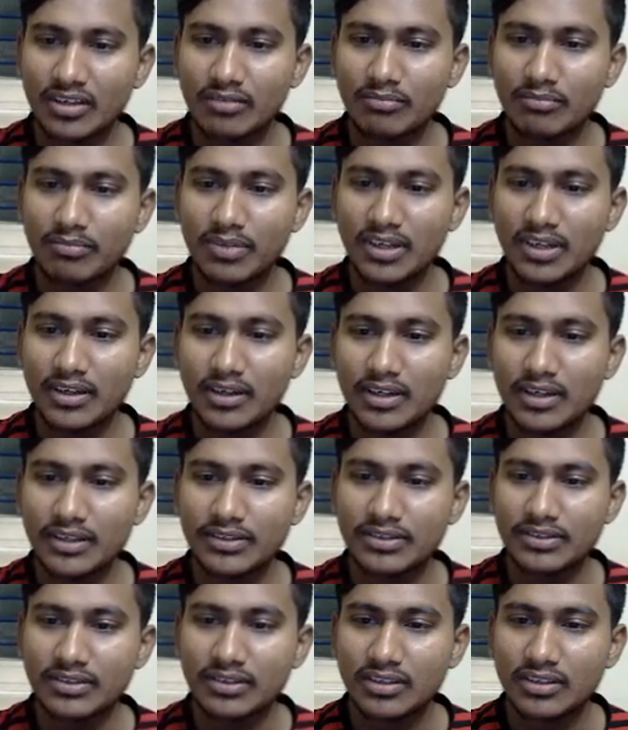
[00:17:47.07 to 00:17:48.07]

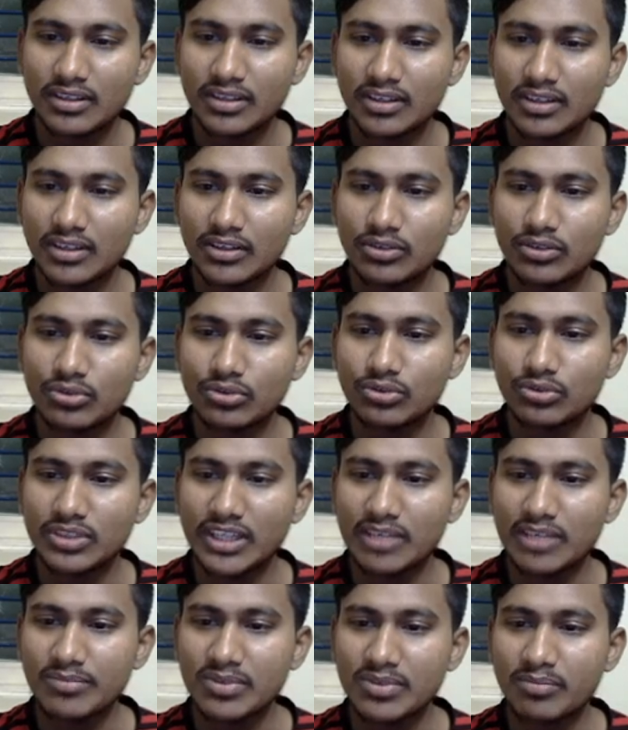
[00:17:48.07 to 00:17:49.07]
plus 2
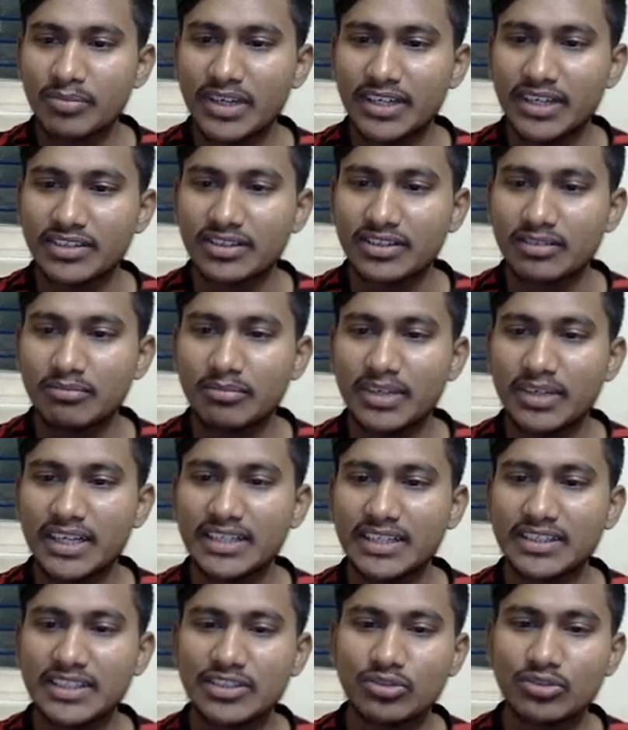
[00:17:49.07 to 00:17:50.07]
times breadth. Breadth
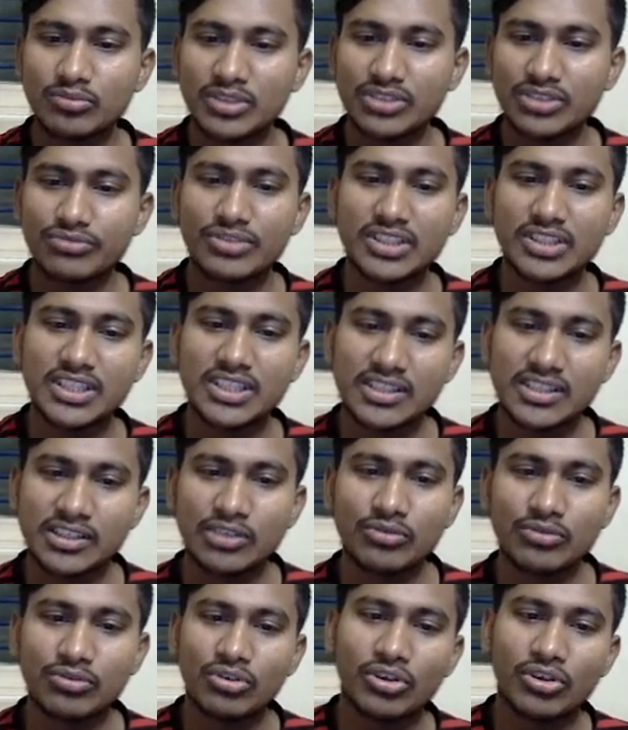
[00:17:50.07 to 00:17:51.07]
is how much? We just now
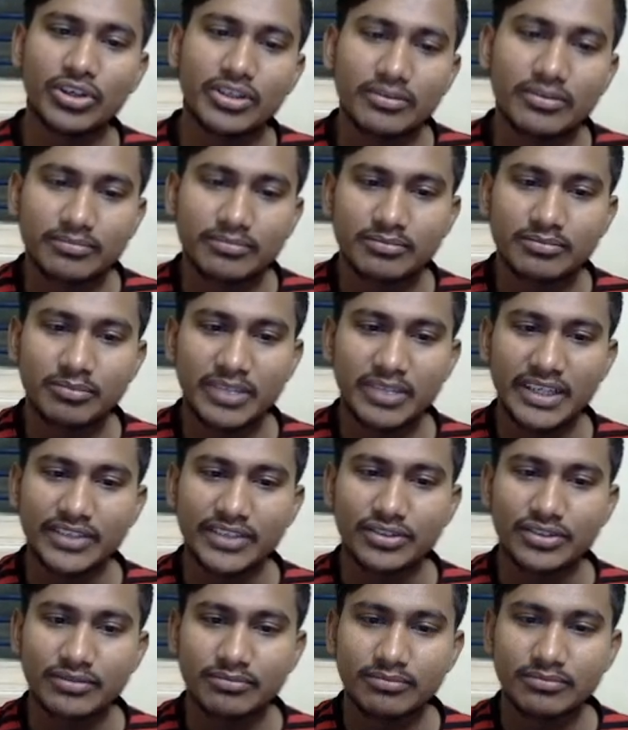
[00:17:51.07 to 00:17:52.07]
got breadth,
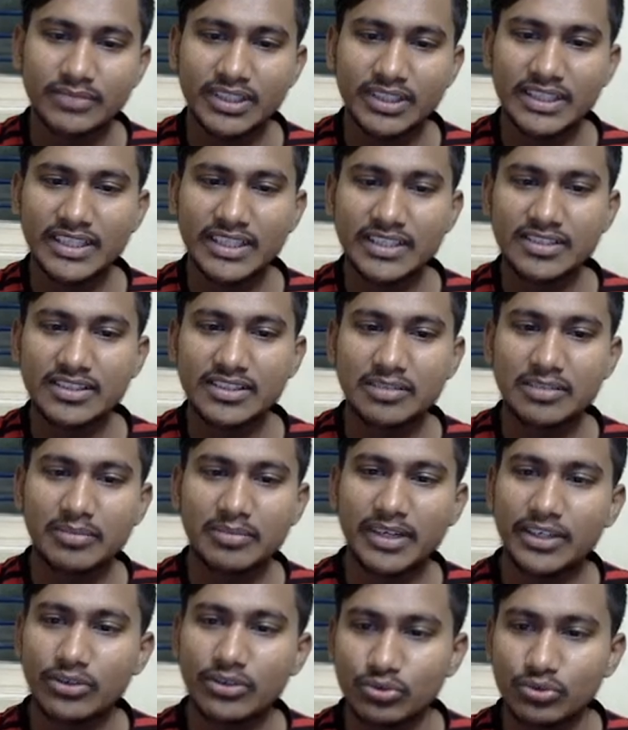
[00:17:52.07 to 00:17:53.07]
that is 3 by
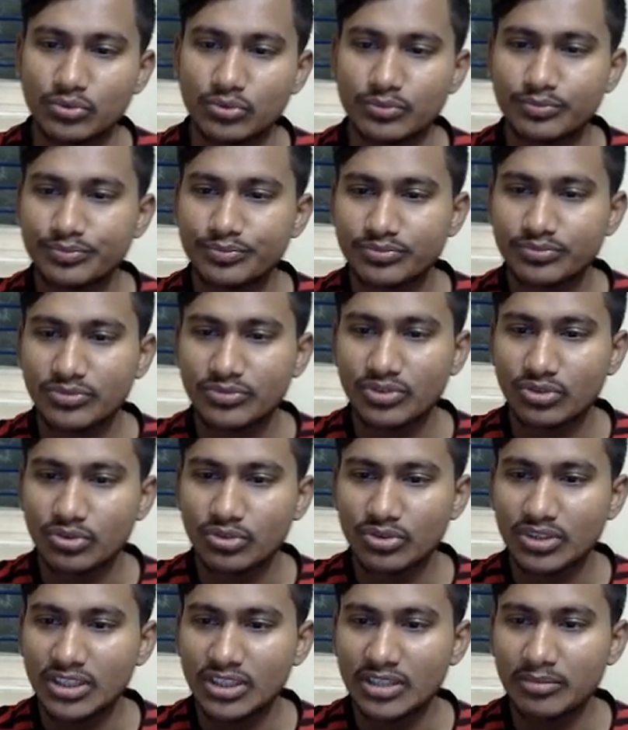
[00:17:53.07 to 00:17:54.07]
2. So
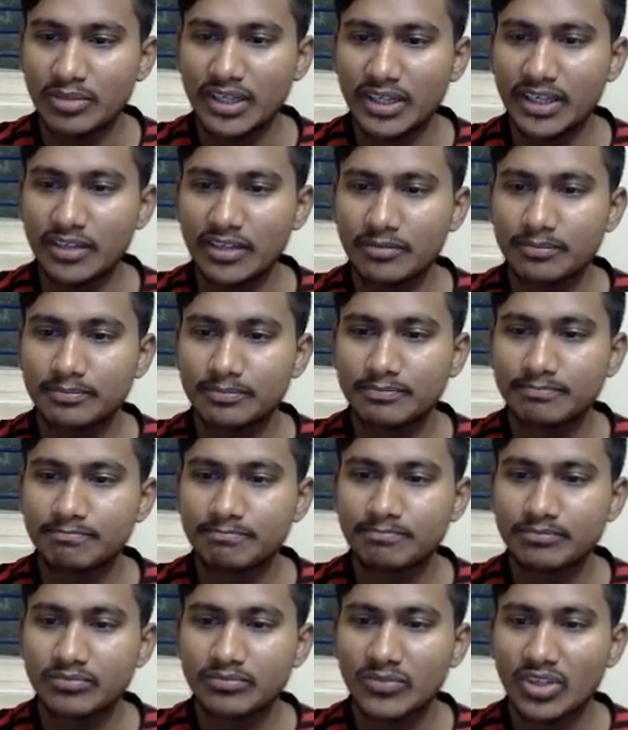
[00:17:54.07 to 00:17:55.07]
3 by
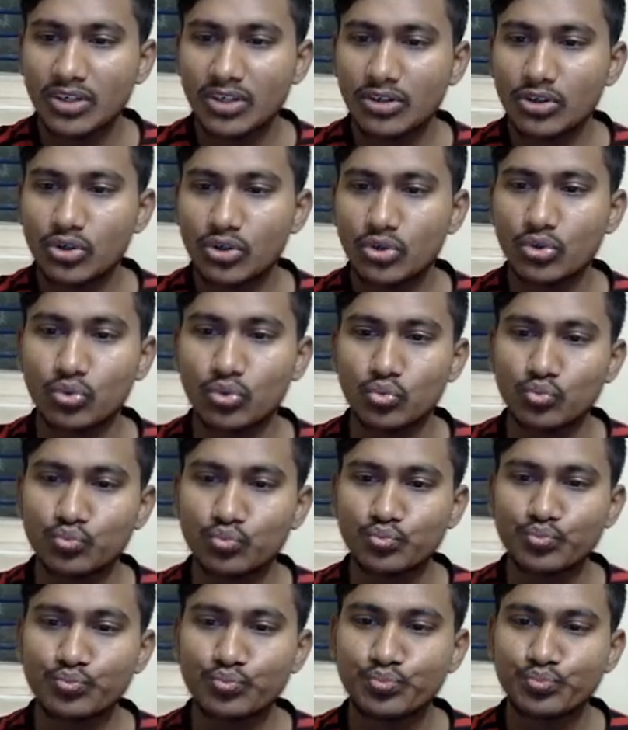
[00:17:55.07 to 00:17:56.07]
2.
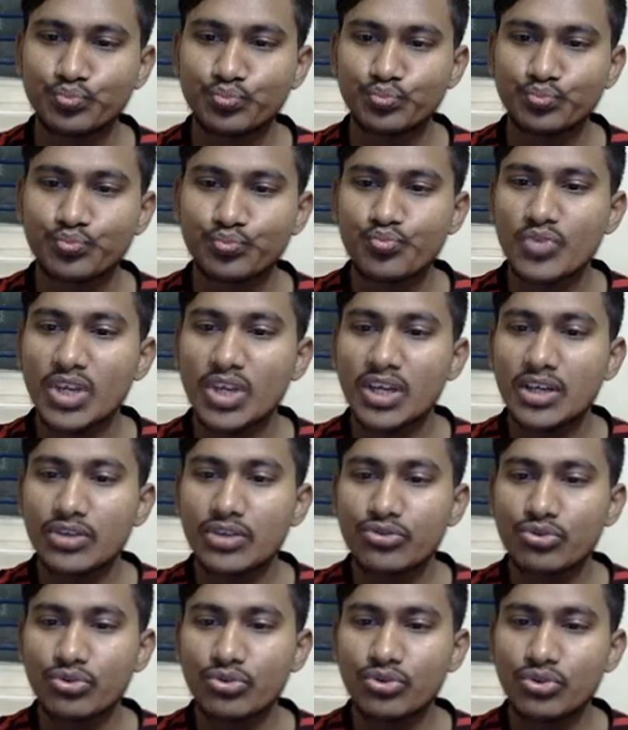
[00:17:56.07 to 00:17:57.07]

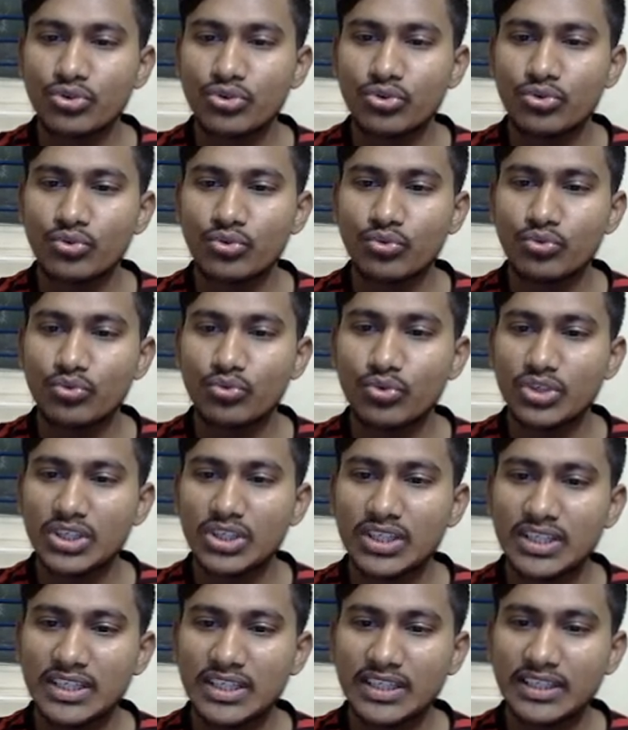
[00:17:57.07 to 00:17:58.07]
So
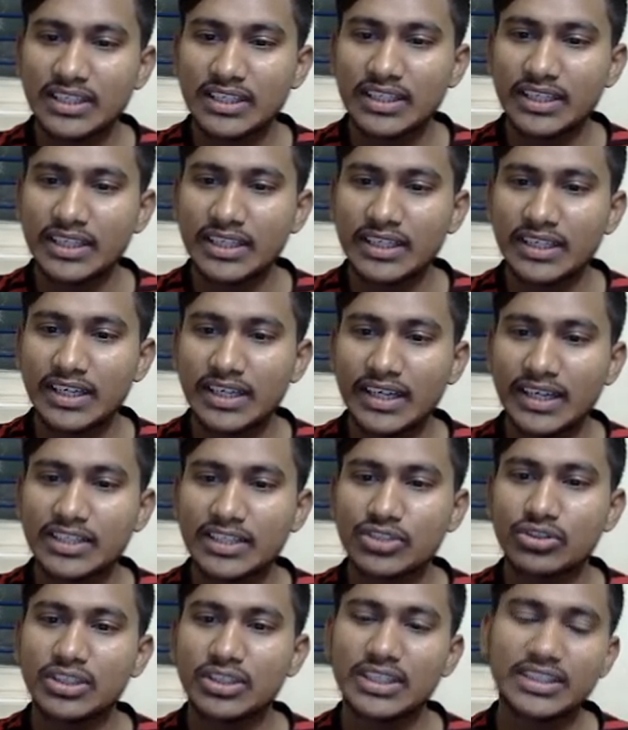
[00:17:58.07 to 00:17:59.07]
here
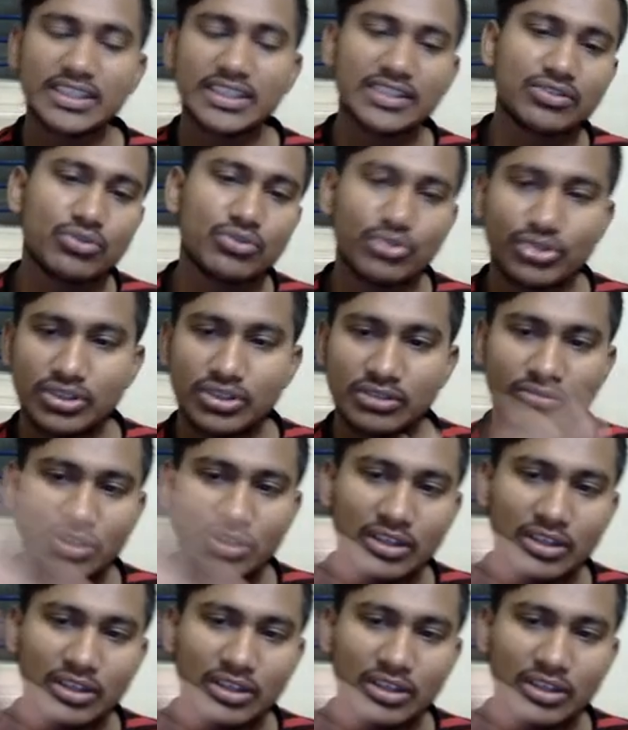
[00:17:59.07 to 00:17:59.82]
actually this question will